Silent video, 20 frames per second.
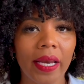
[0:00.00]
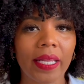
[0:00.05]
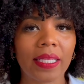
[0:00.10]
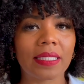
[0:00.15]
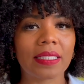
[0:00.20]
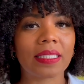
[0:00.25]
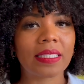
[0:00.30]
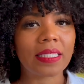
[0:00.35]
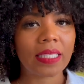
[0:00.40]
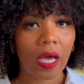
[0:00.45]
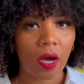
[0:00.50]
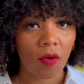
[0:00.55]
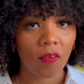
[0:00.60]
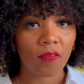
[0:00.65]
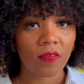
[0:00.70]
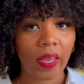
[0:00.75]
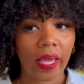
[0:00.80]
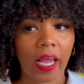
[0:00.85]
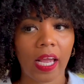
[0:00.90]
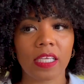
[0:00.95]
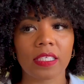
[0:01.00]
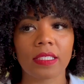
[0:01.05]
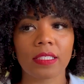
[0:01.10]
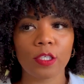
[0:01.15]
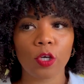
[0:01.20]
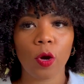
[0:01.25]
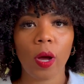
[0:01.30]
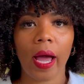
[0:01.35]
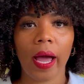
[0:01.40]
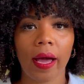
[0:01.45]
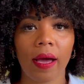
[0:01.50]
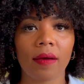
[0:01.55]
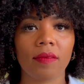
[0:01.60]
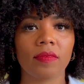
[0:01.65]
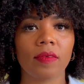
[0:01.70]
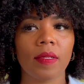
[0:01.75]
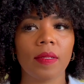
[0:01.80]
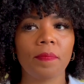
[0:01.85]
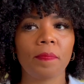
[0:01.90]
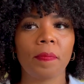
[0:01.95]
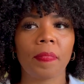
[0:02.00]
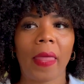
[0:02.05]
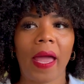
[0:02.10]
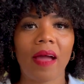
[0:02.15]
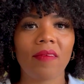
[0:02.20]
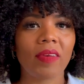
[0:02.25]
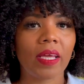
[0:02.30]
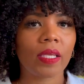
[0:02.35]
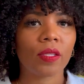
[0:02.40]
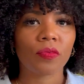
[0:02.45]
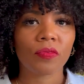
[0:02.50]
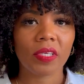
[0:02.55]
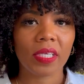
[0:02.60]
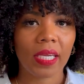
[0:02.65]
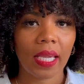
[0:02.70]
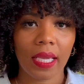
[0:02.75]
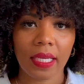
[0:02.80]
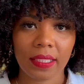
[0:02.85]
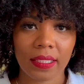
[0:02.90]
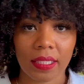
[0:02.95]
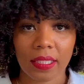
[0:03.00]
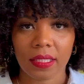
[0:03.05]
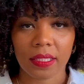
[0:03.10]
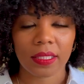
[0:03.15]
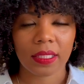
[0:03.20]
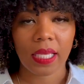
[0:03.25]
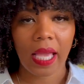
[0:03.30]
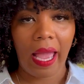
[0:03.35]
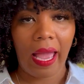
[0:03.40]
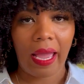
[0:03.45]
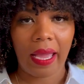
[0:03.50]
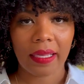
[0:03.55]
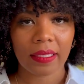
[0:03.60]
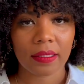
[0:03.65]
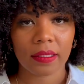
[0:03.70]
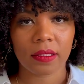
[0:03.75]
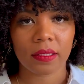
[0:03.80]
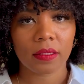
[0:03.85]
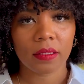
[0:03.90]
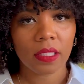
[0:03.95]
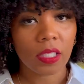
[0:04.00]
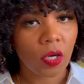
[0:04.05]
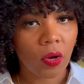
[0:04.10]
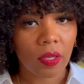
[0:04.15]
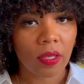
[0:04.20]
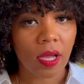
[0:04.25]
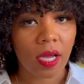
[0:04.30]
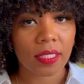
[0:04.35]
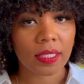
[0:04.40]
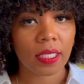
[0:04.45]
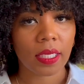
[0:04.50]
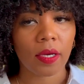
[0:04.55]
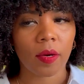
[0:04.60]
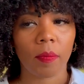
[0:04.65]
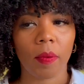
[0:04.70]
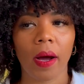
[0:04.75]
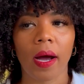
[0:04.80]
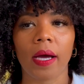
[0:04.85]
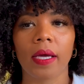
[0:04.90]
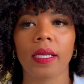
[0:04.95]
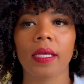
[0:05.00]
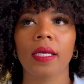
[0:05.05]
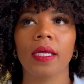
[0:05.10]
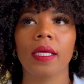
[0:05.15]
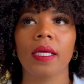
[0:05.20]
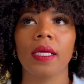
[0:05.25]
itself. Like I have like 3 cases and, you know, I lost the AirPod.